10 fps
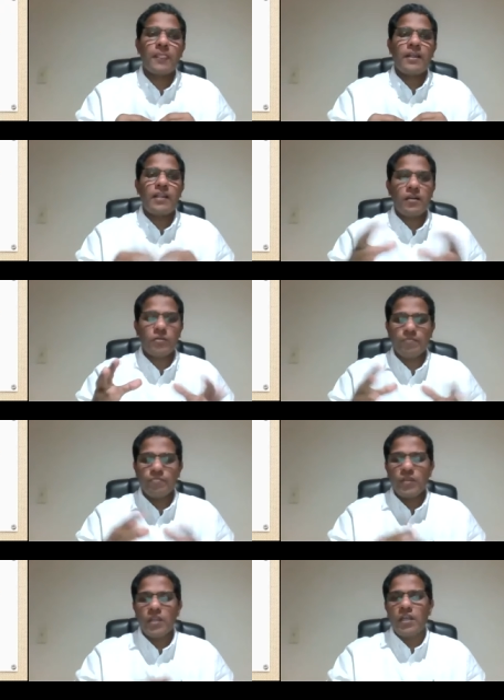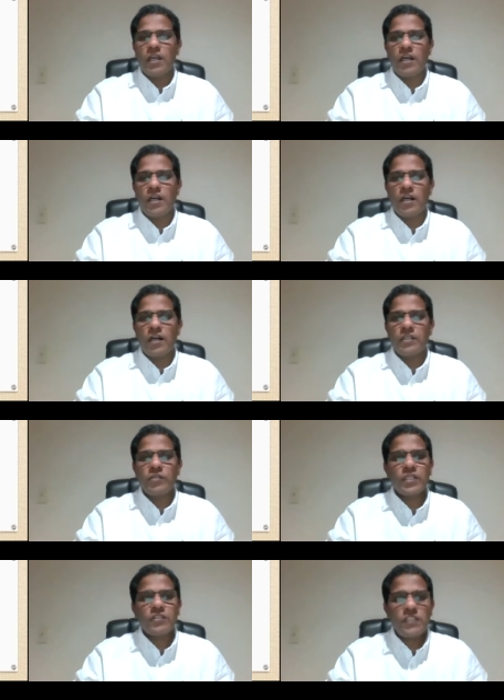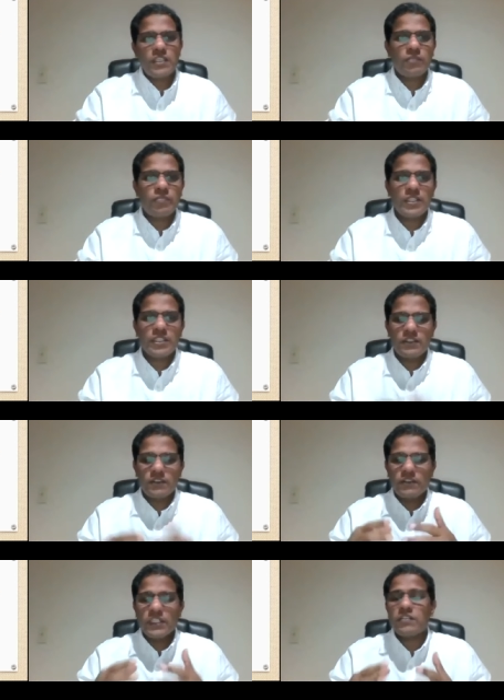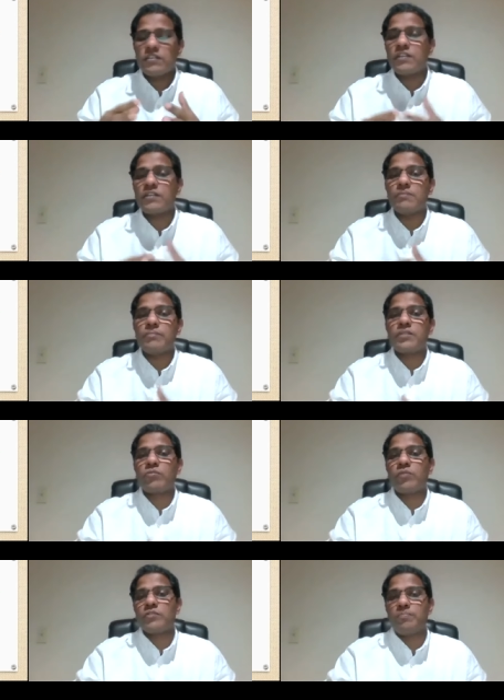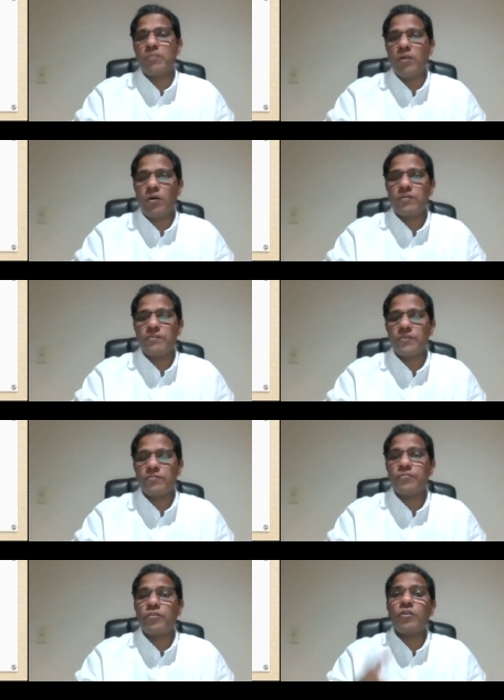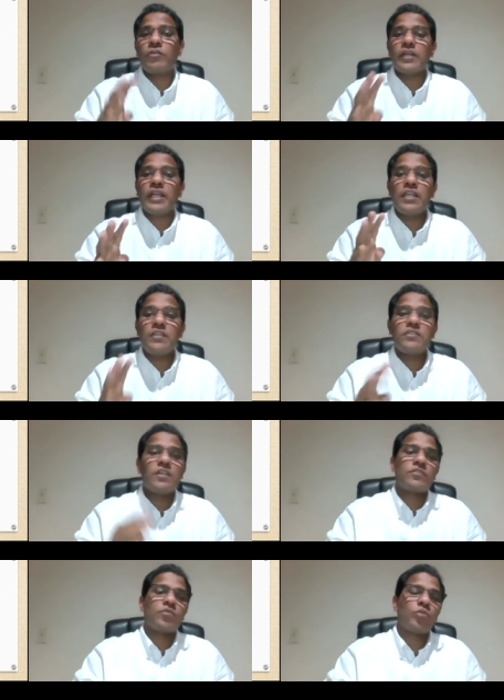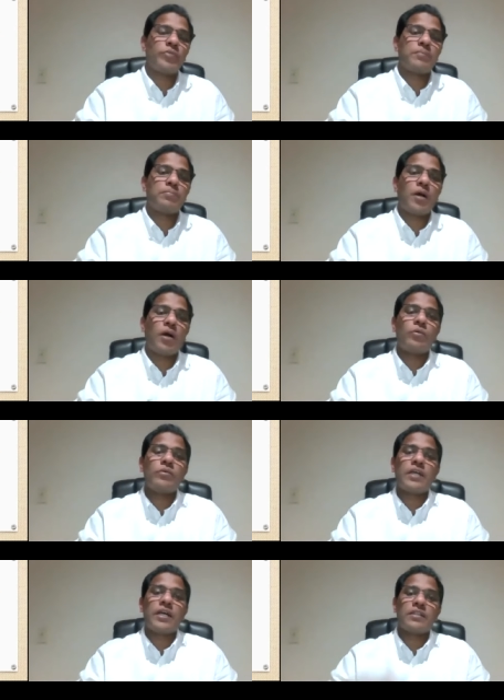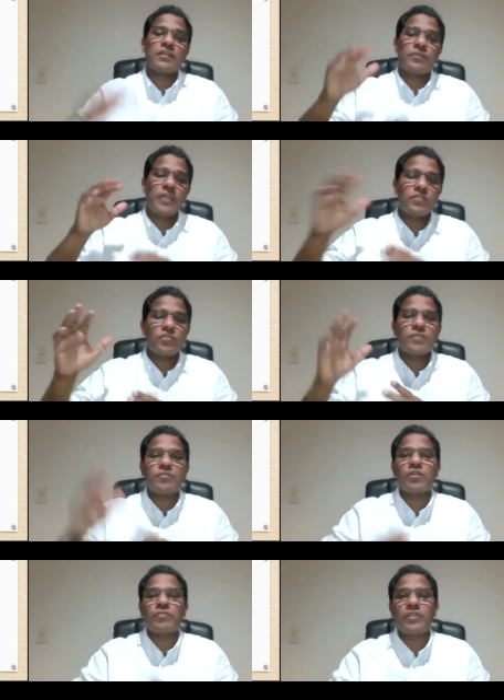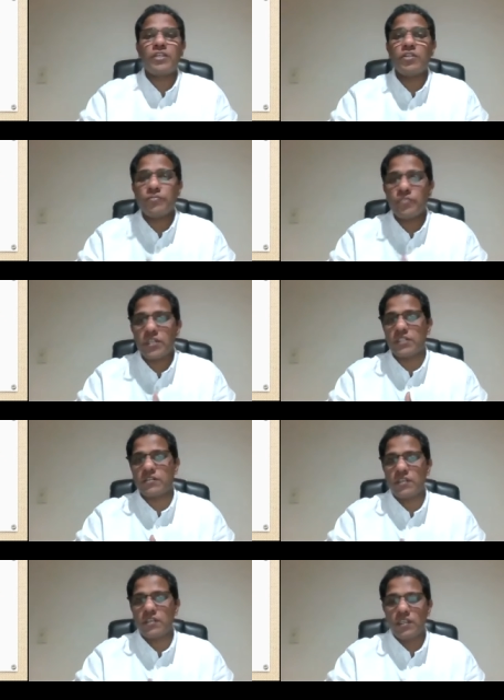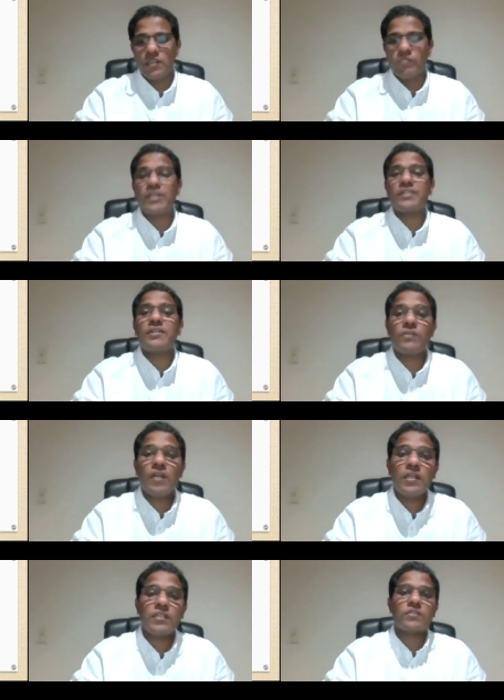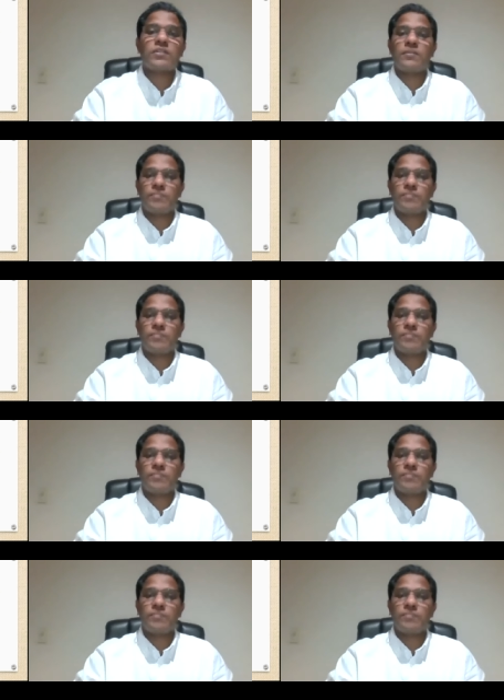Now, uh, you can see that when the sixth trumpet was blown, four angels who were bound at the great river of Euphrates were released.